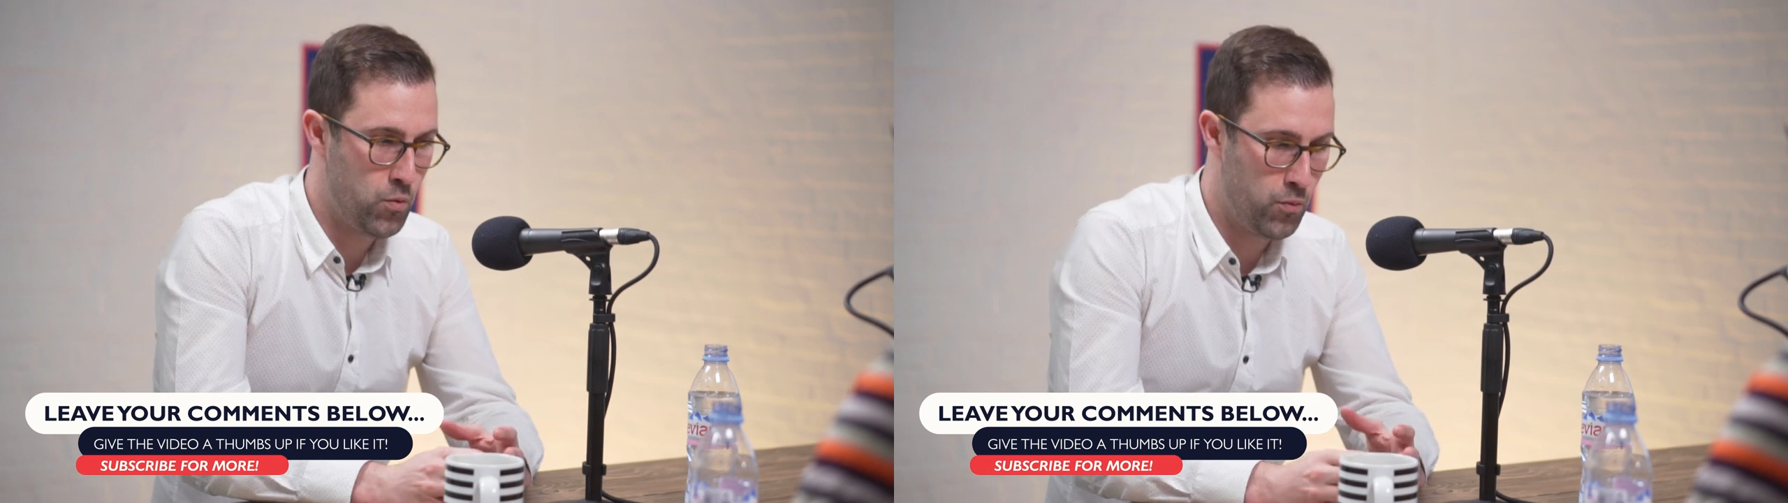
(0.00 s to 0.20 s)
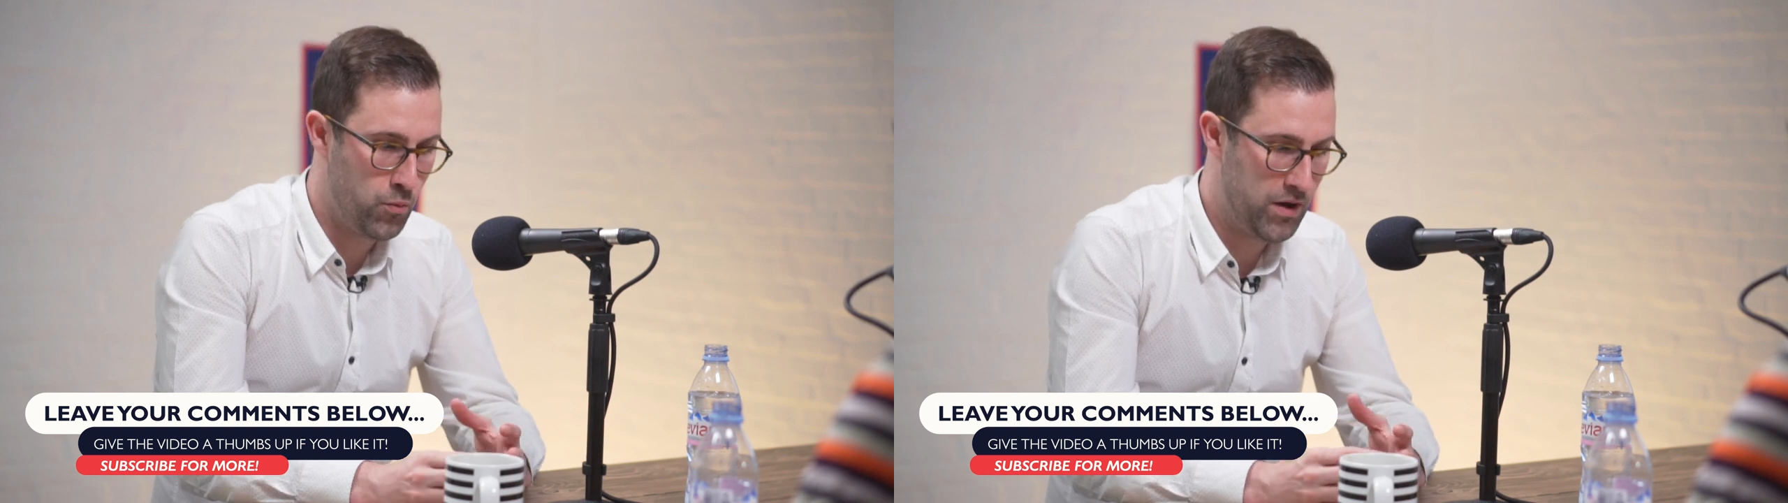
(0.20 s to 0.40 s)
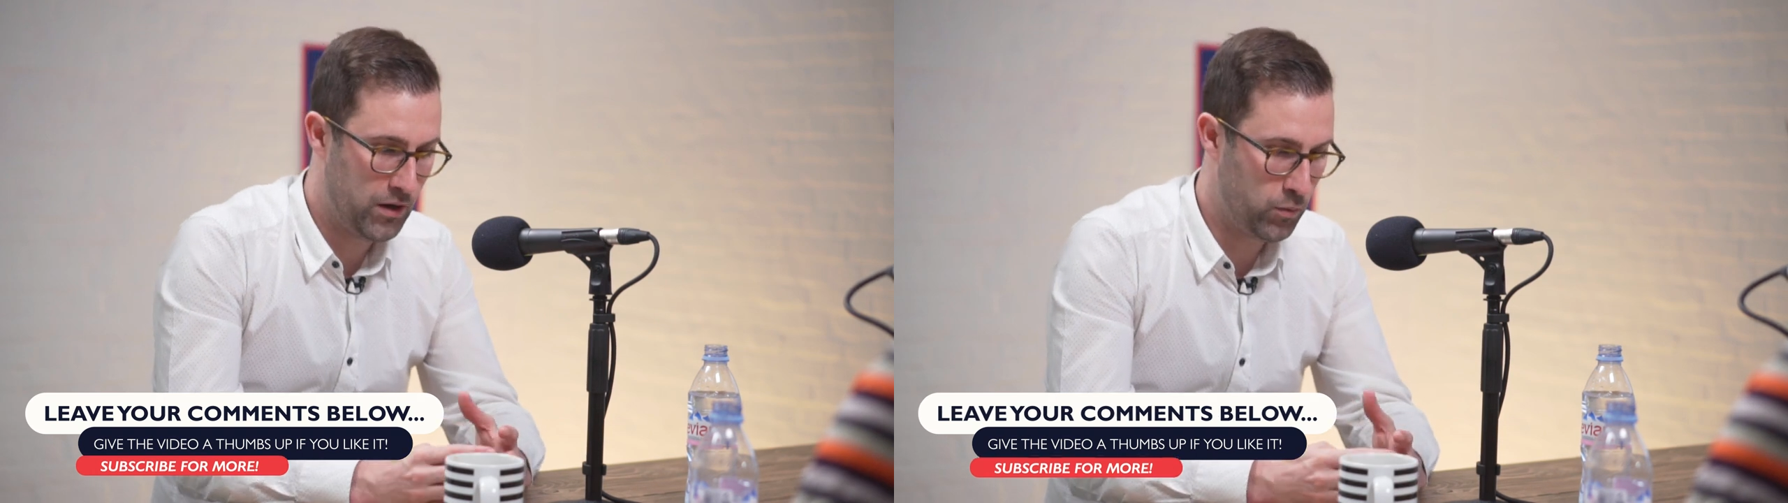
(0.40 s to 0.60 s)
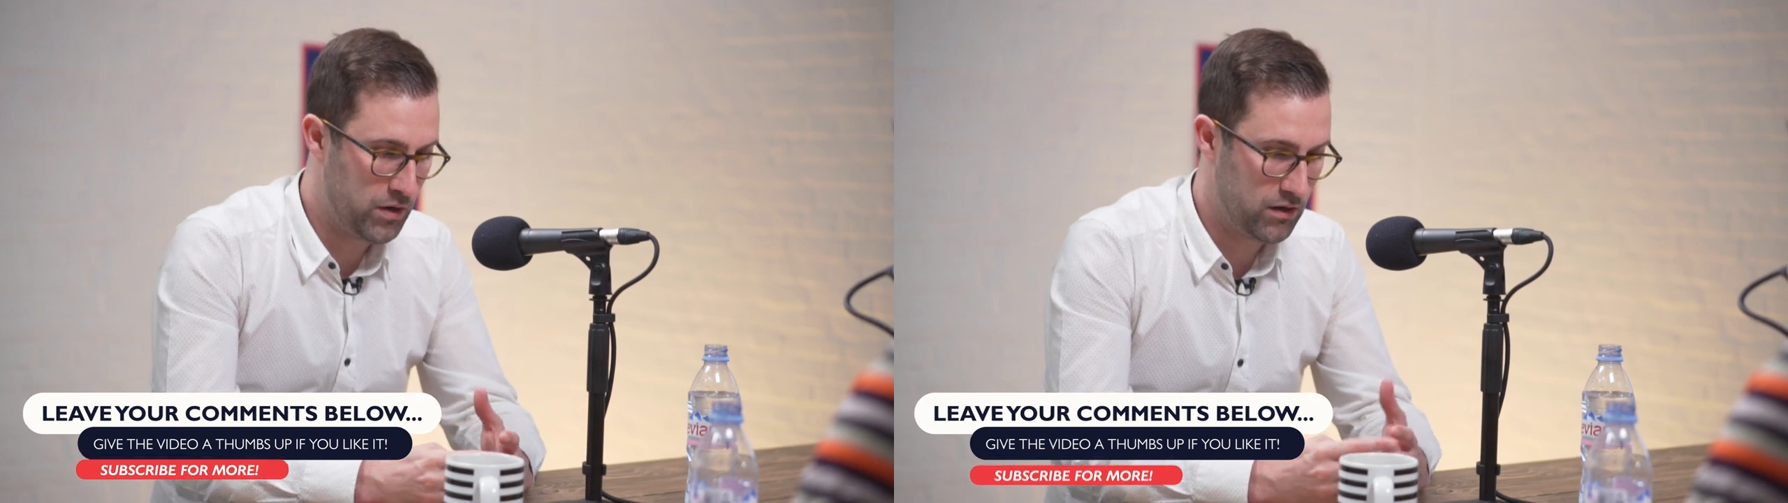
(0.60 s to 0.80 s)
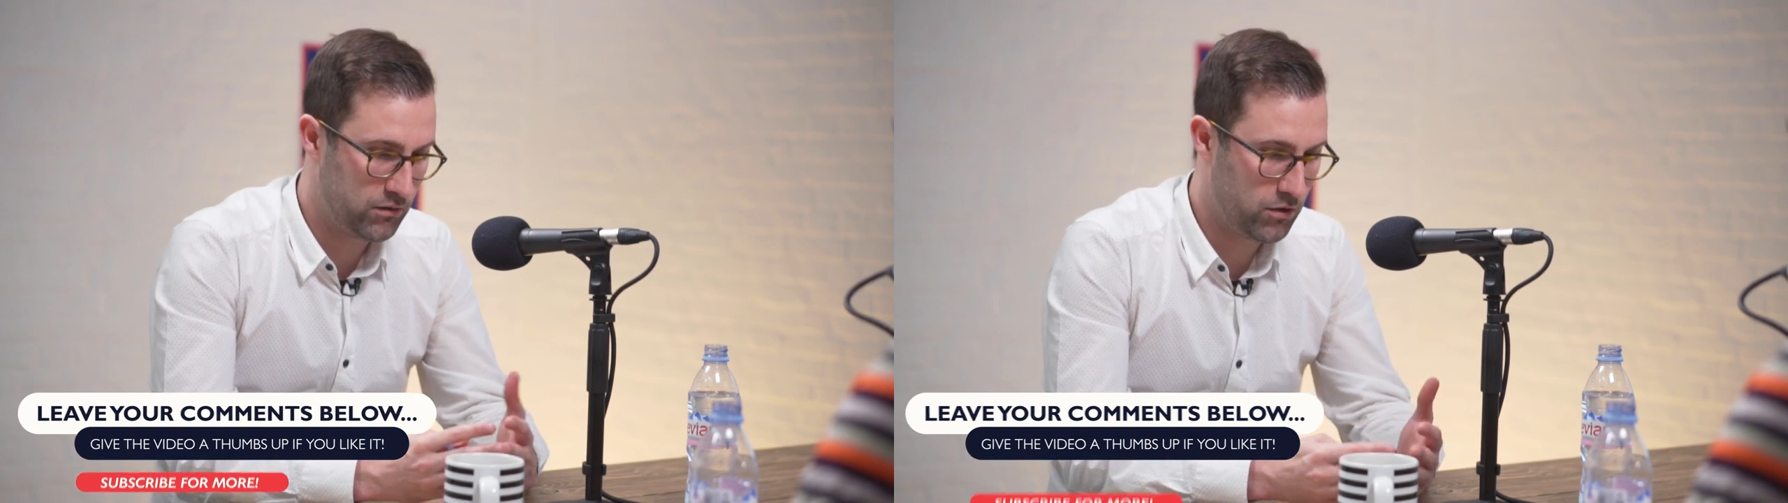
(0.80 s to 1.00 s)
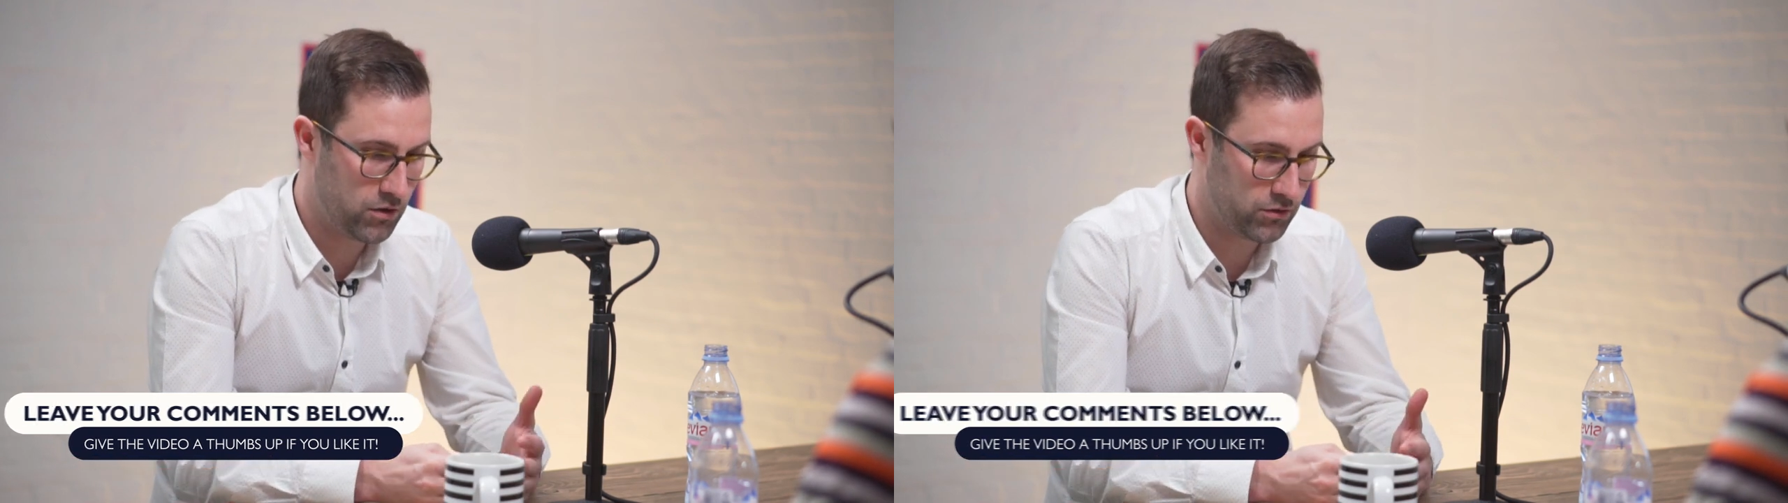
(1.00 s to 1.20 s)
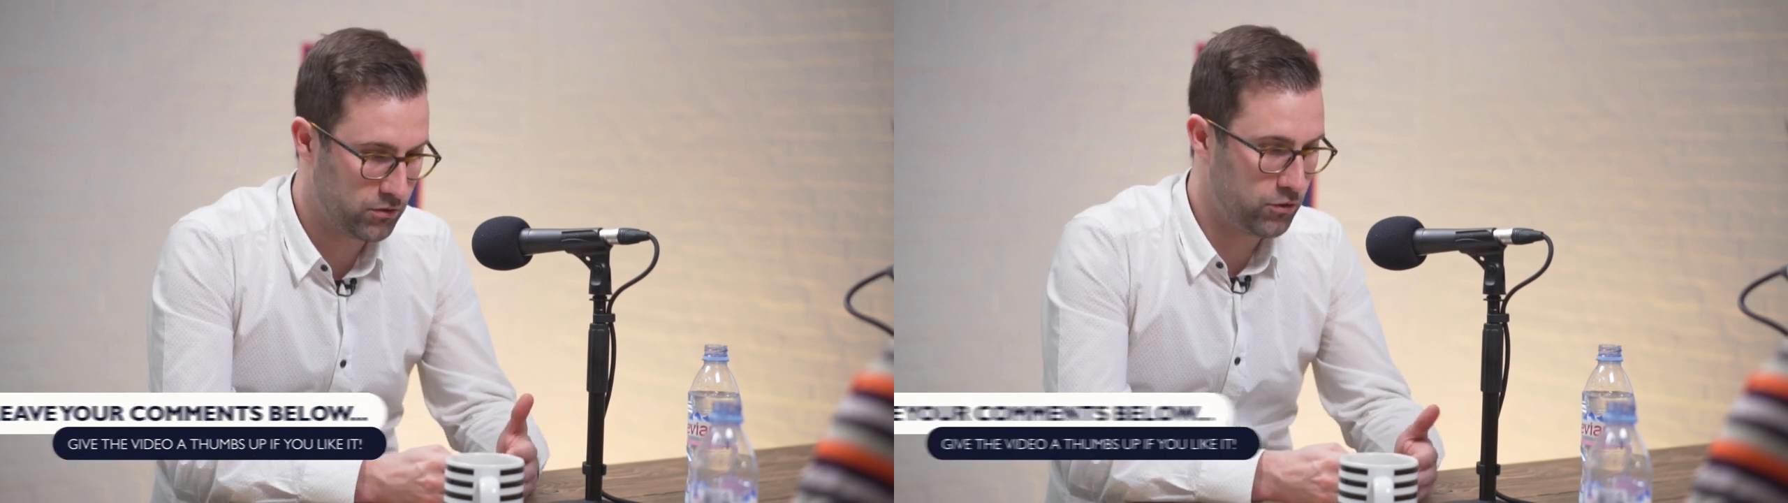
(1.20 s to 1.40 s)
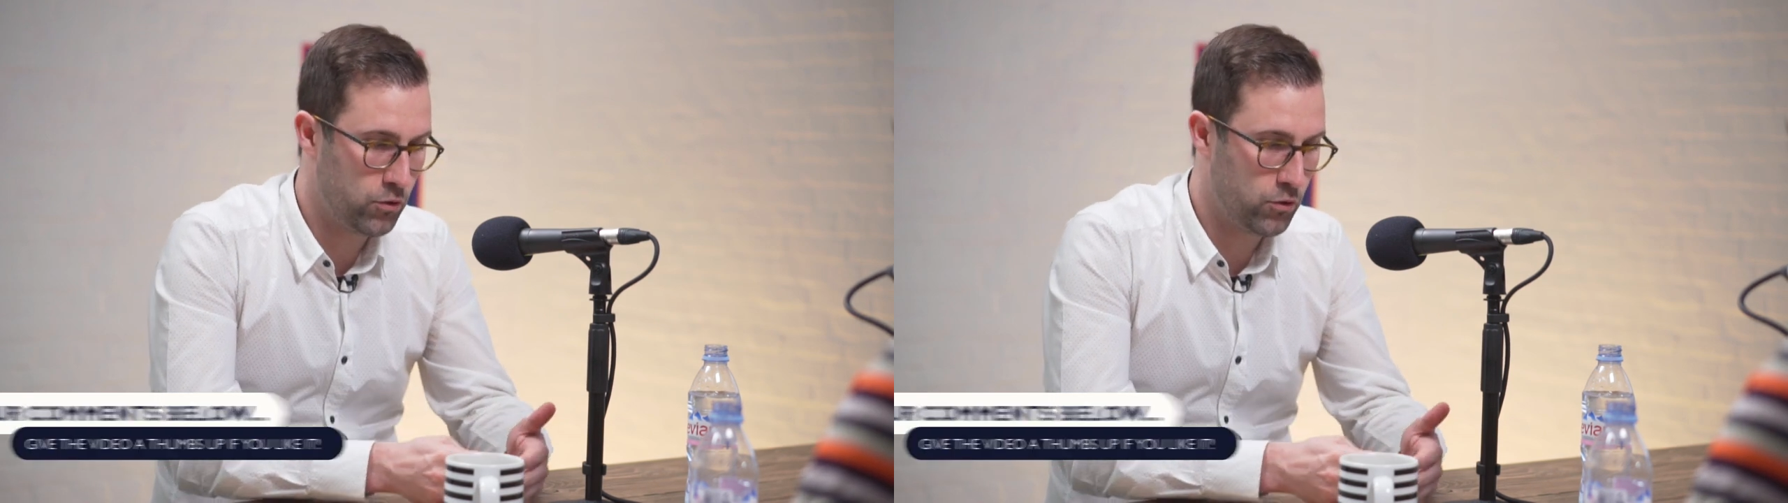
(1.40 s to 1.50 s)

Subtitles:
where we talk not